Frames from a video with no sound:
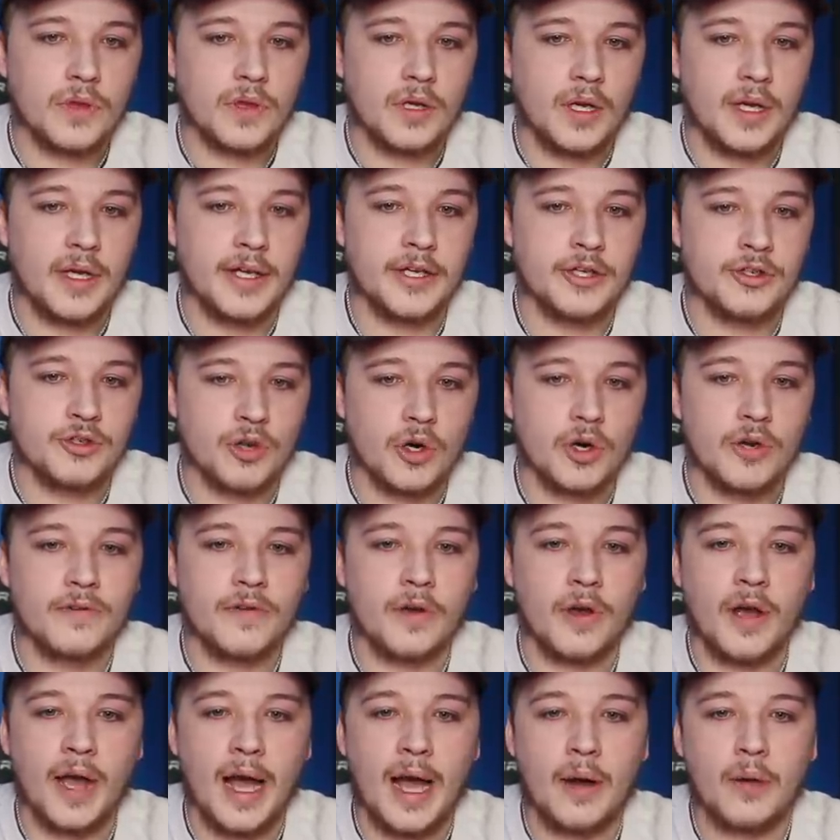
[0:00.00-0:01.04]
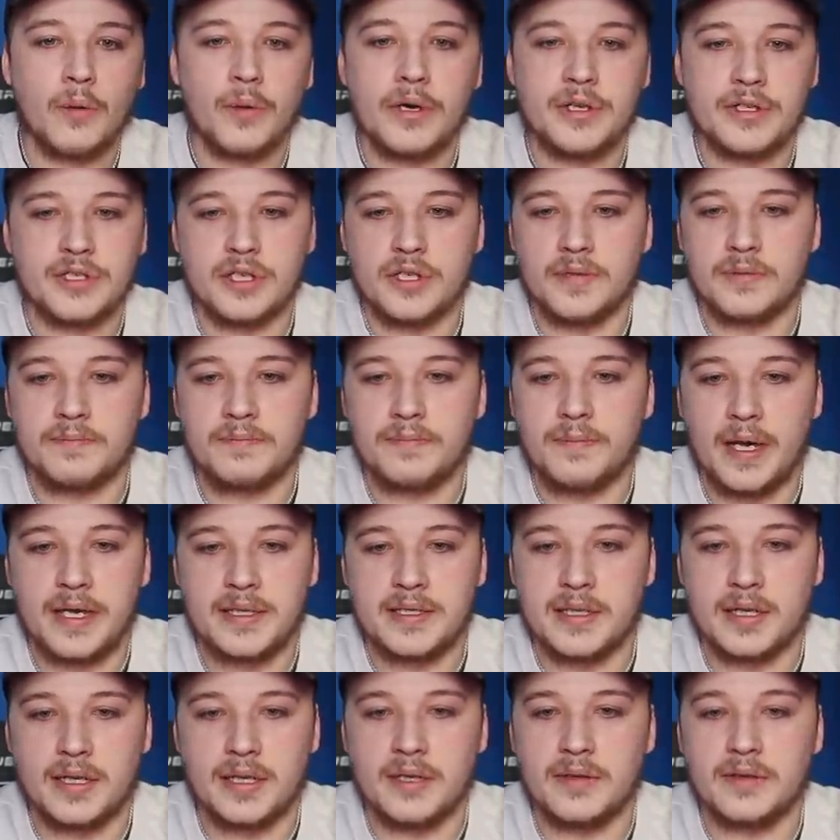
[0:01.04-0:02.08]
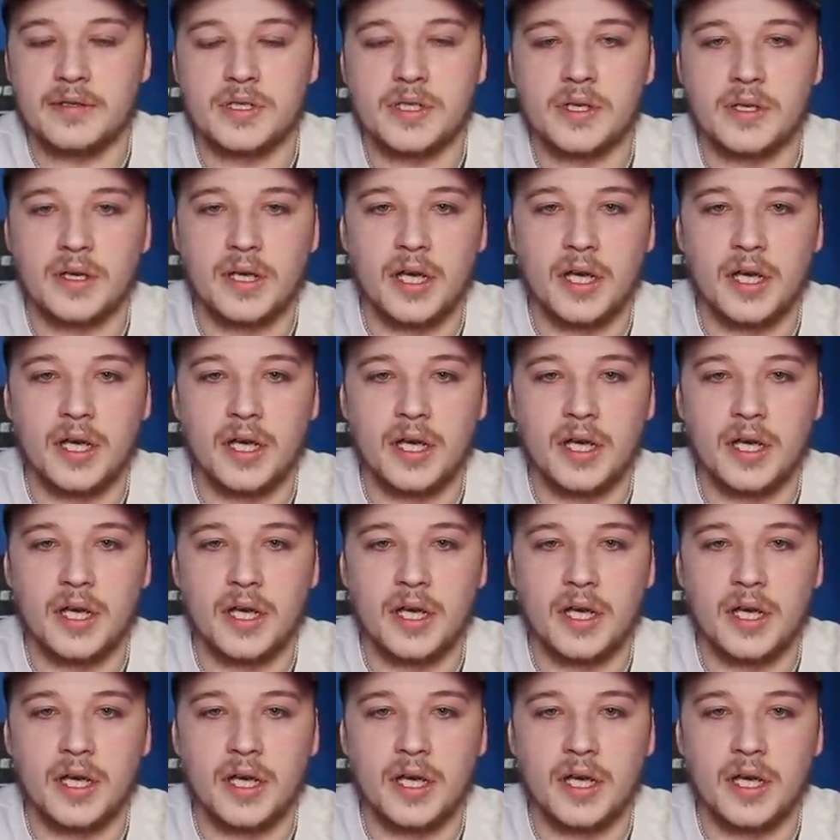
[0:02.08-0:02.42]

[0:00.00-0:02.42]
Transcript: He drove her out into the